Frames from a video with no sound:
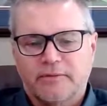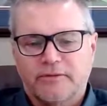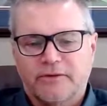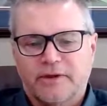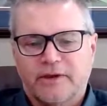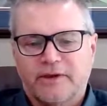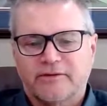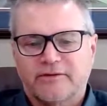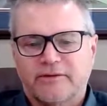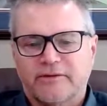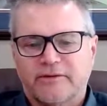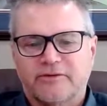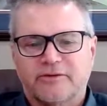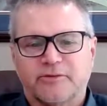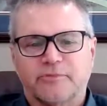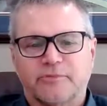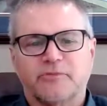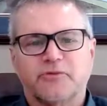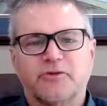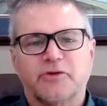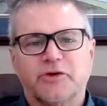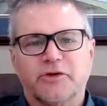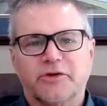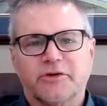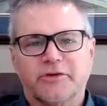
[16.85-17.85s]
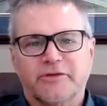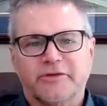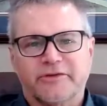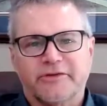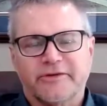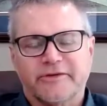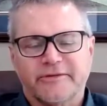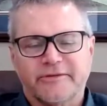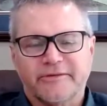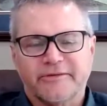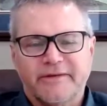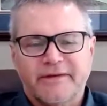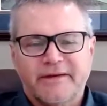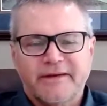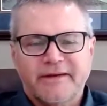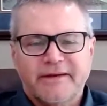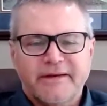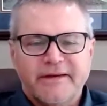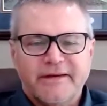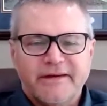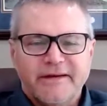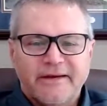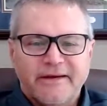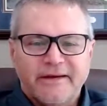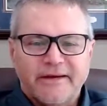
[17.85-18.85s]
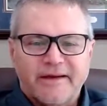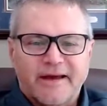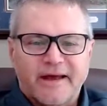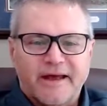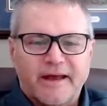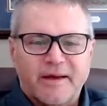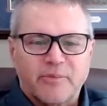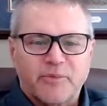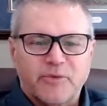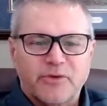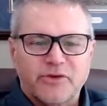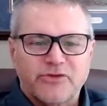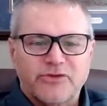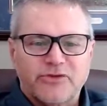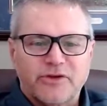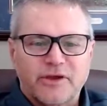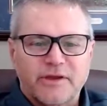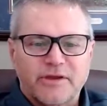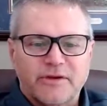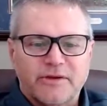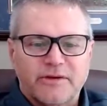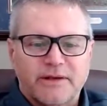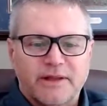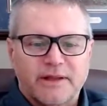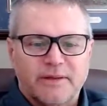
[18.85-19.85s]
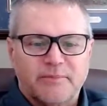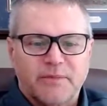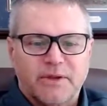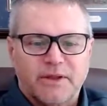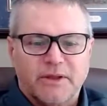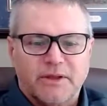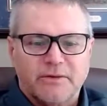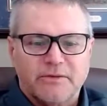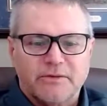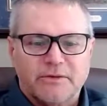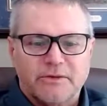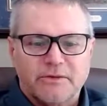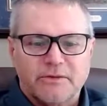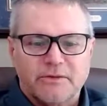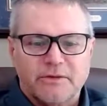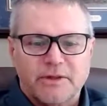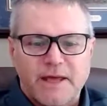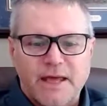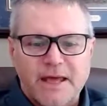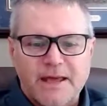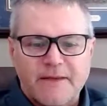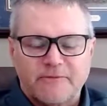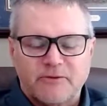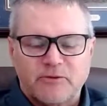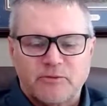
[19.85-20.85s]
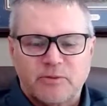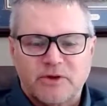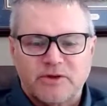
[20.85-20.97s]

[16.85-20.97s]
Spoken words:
It's actually some fun. So I appreciate you letting me go do that,